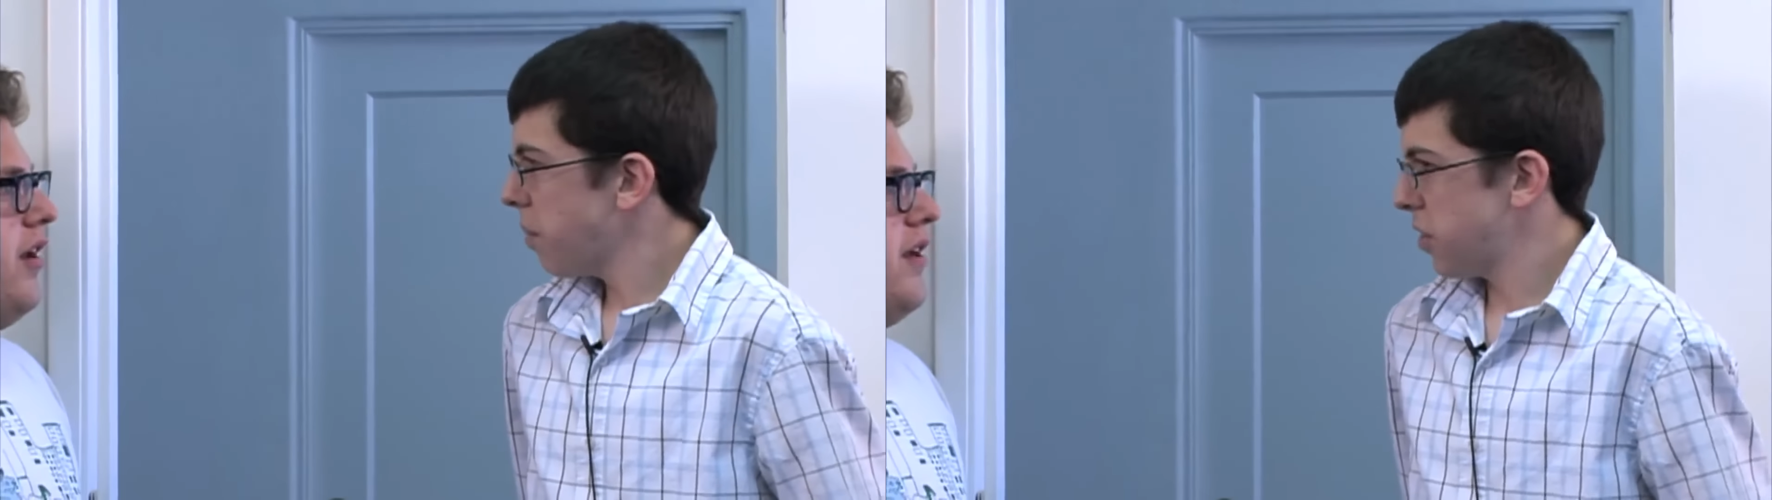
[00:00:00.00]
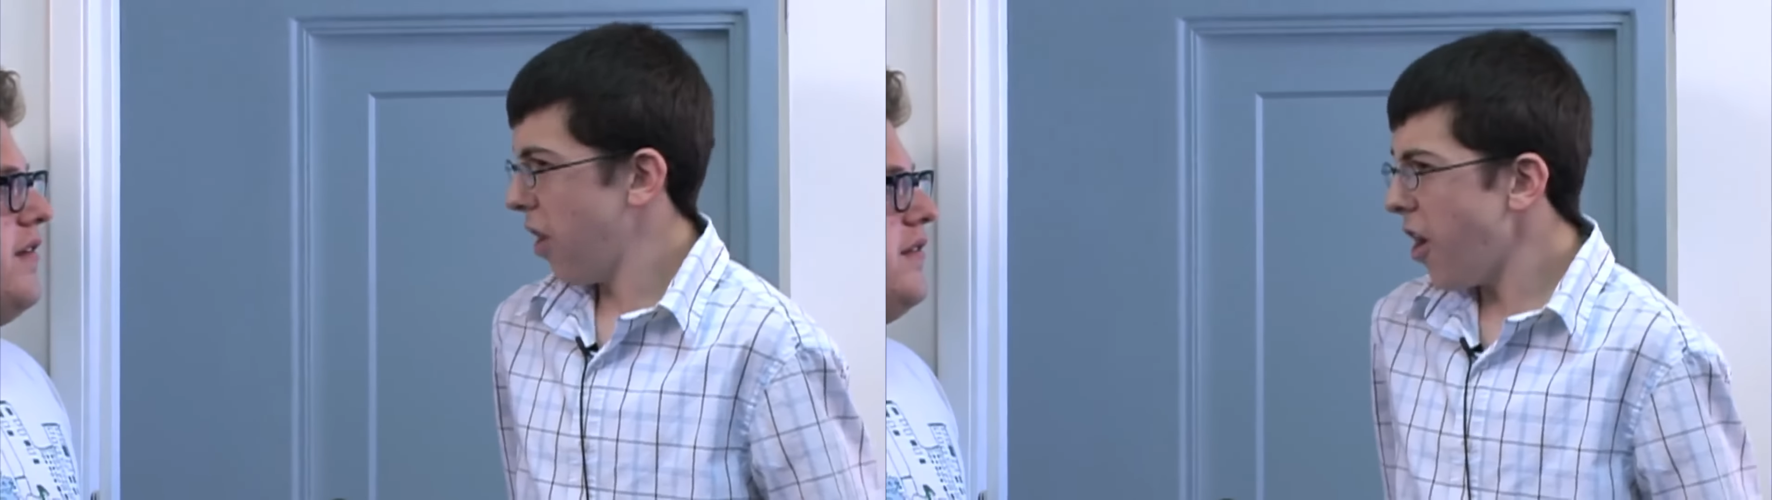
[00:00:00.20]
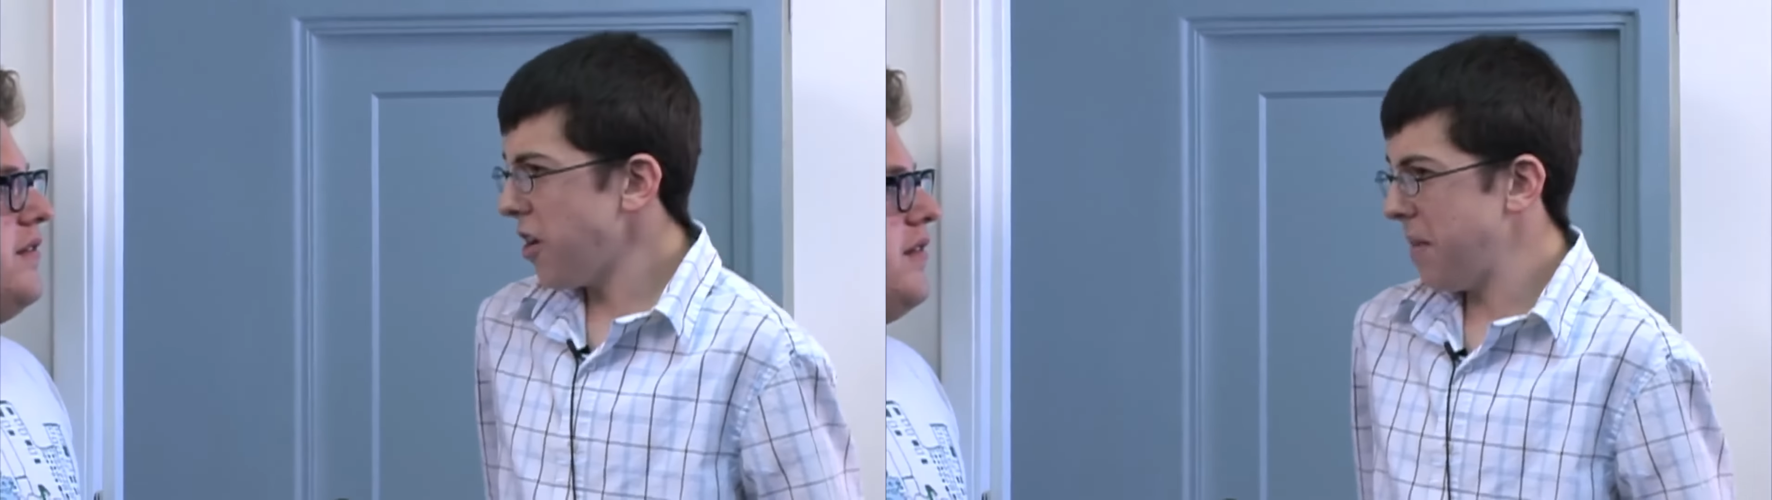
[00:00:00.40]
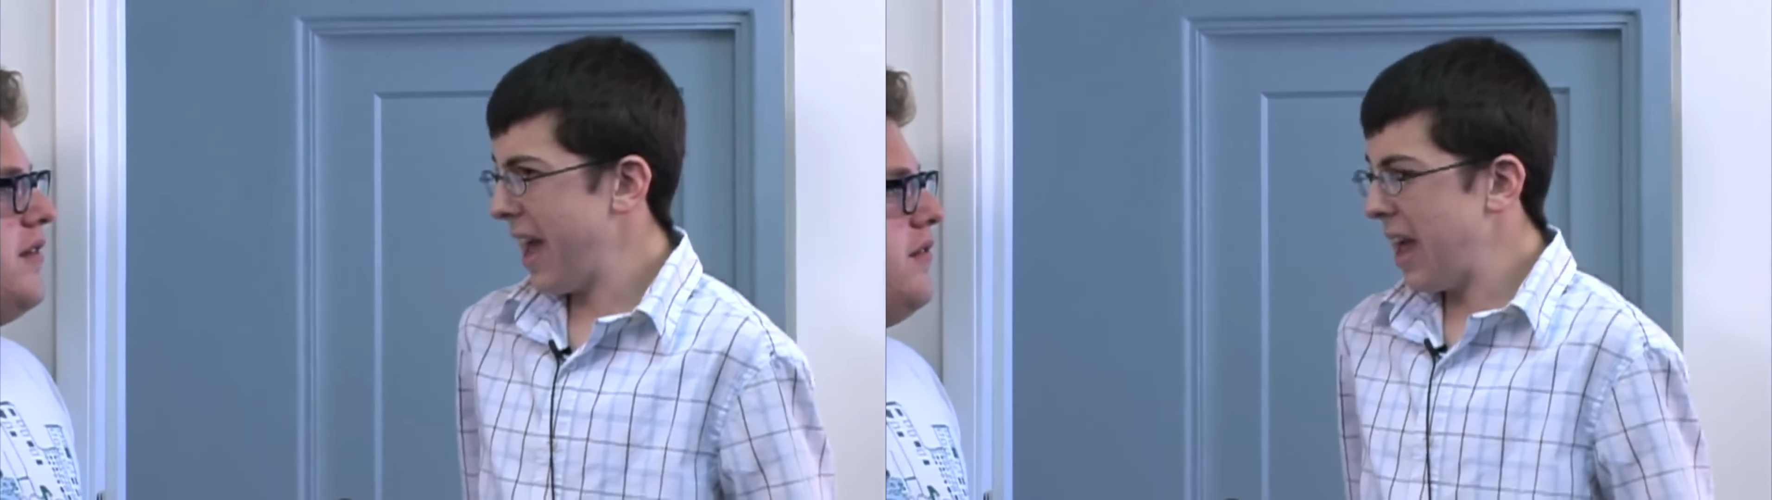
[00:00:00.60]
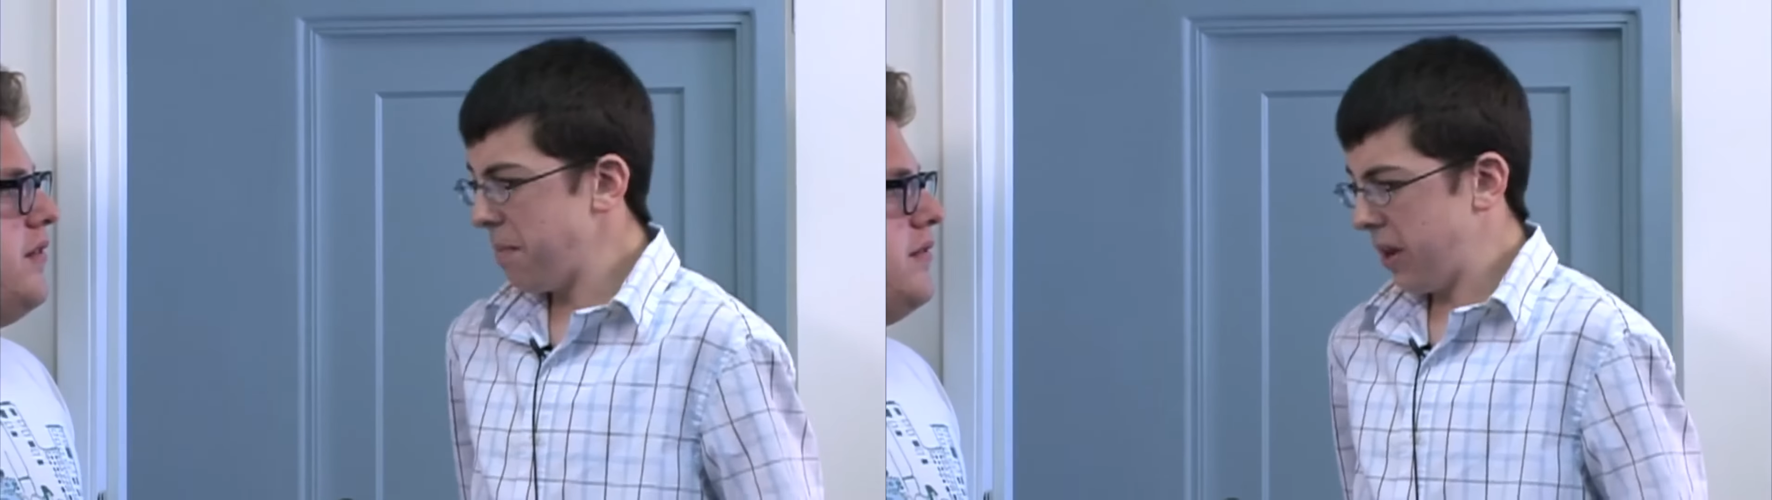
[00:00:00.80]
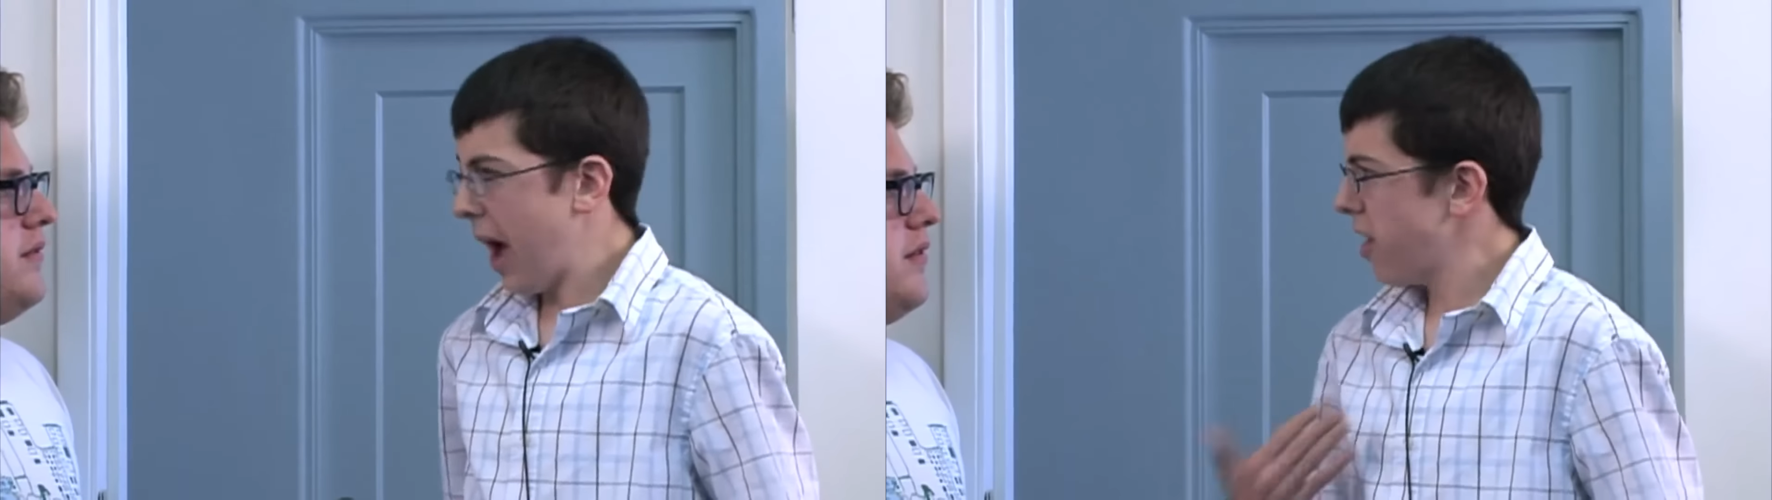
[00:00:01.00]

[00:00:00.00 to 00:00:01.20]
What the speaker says: I'm sorry, man, but I